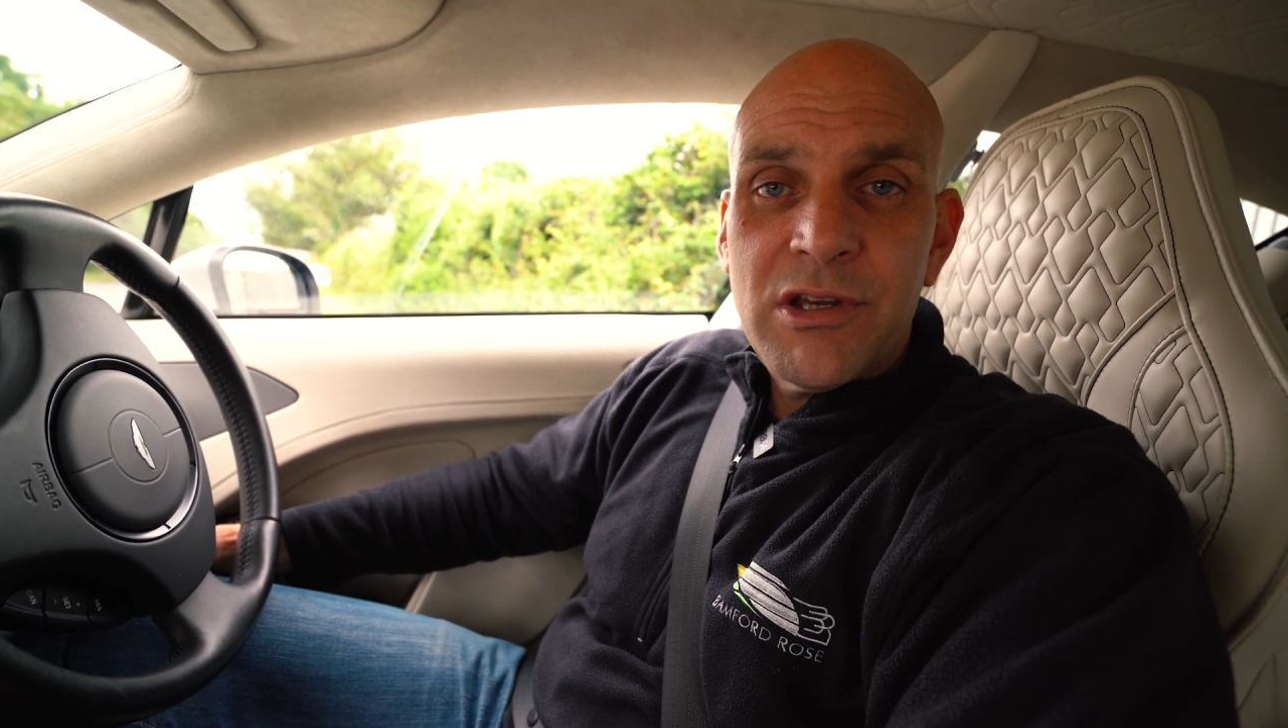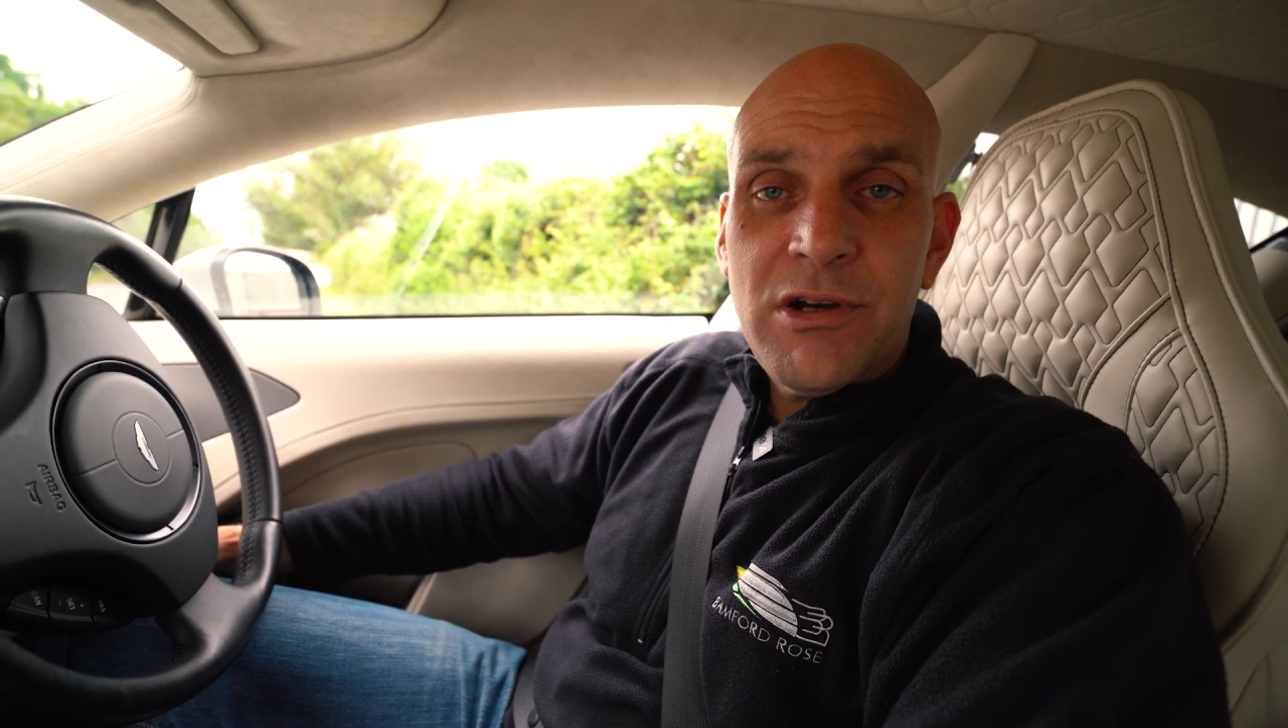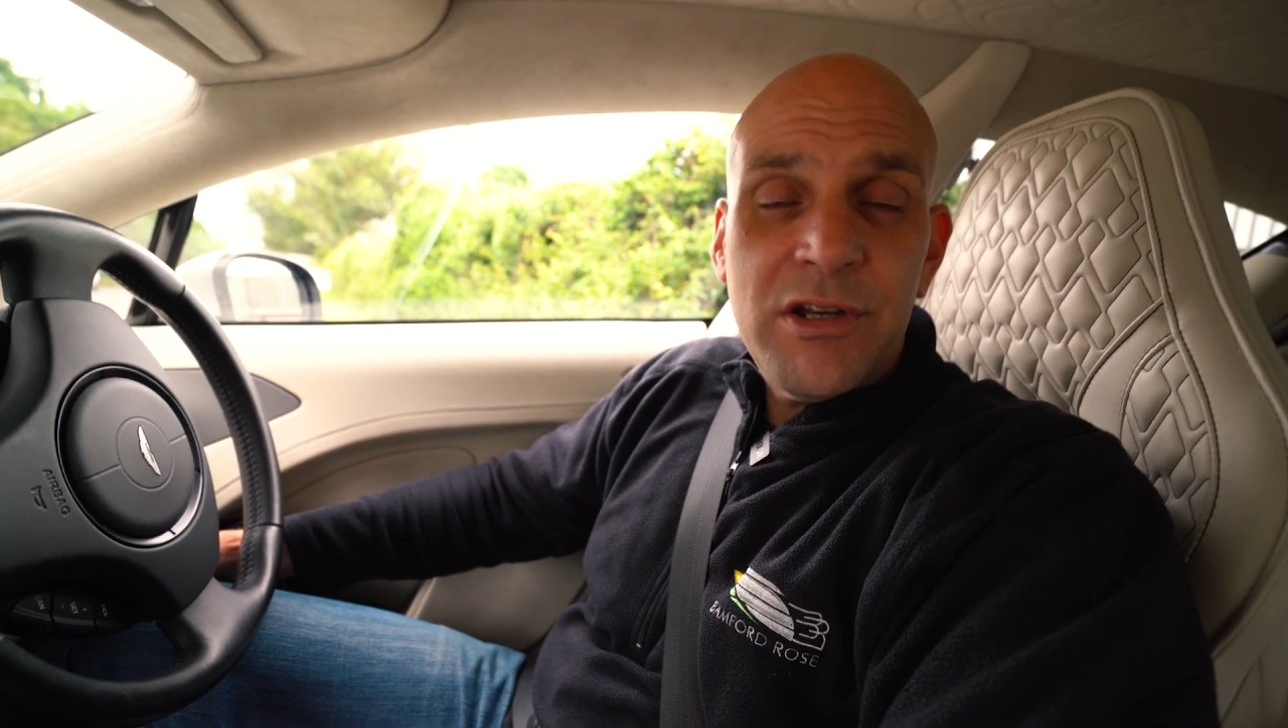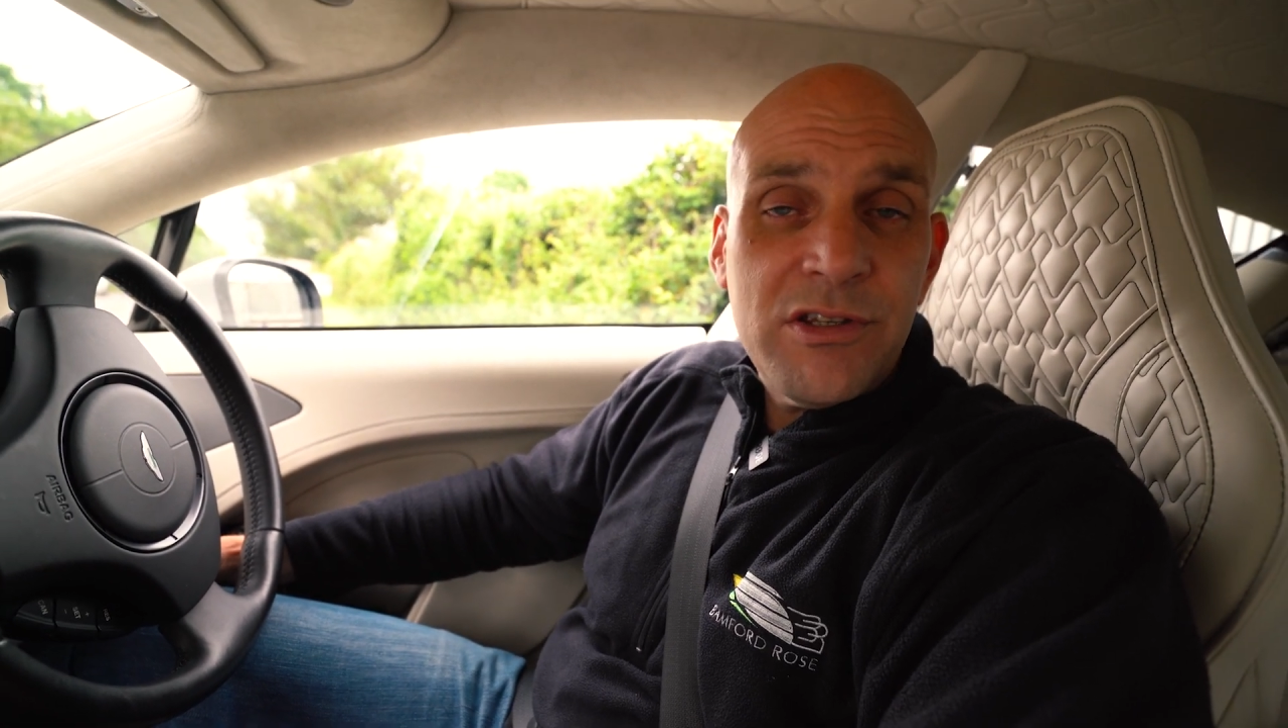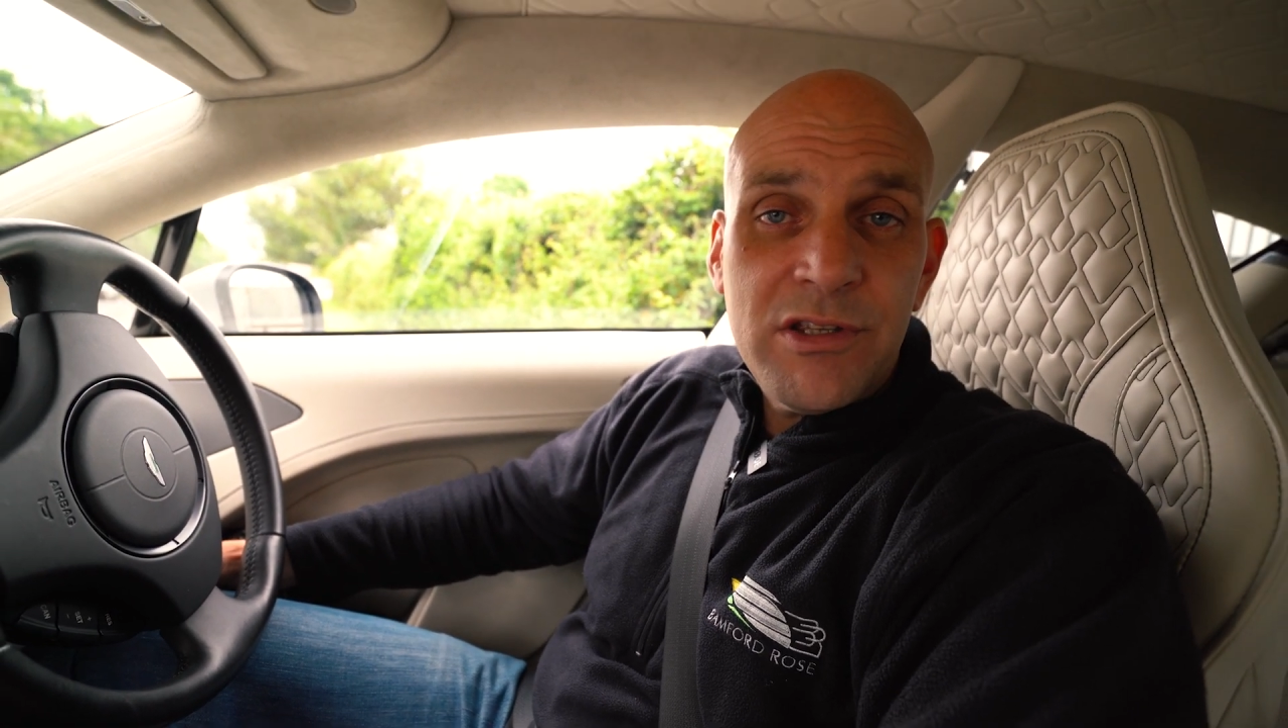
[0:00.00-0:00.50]

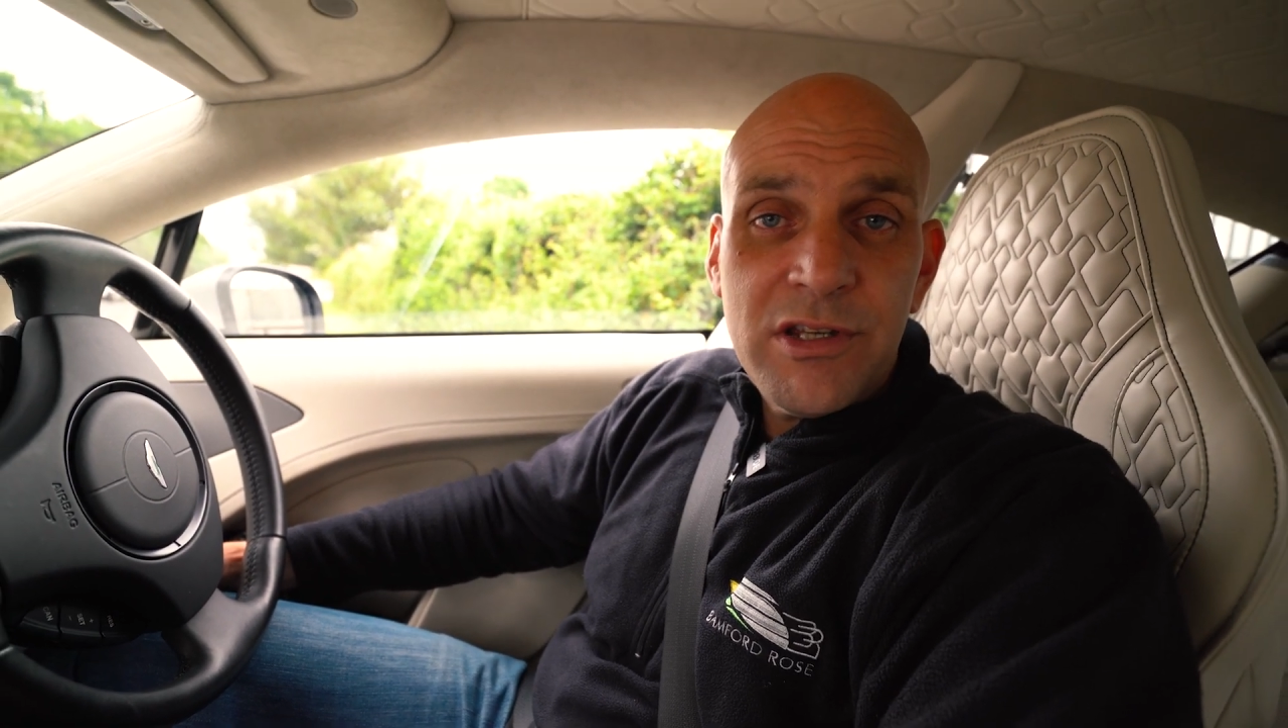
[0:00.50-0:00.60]
car is a